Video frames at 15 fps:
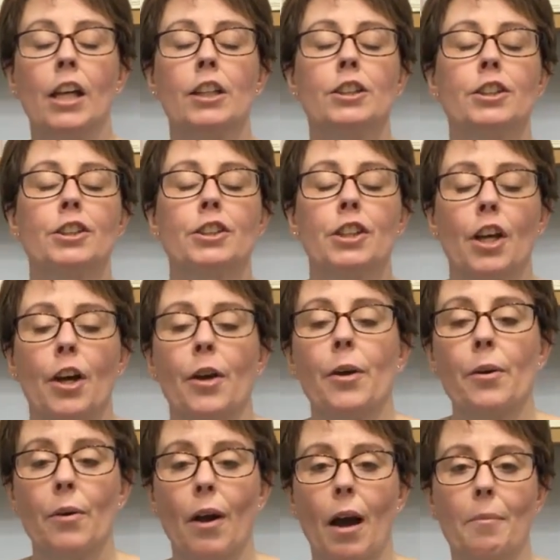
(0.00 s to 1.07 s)
So
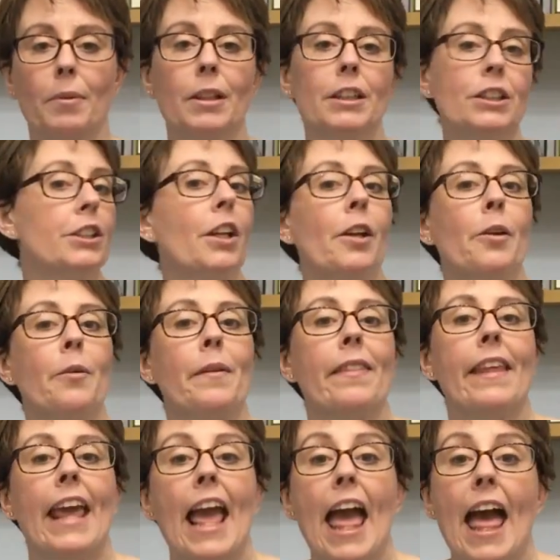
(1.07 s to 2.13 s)
I'm going to show you in
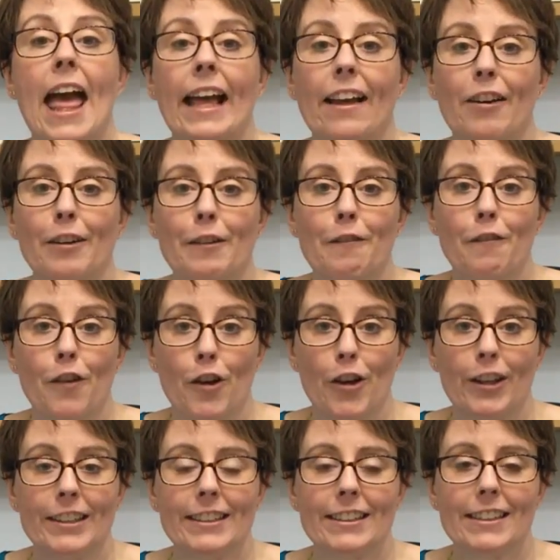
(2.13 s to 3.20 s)
the air kind of
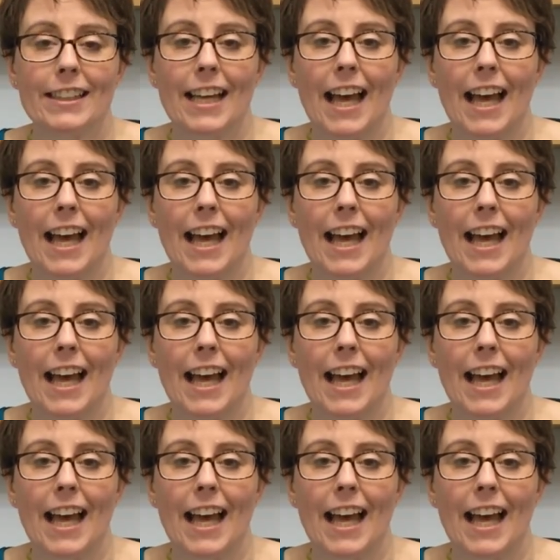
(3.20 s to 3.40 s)
first,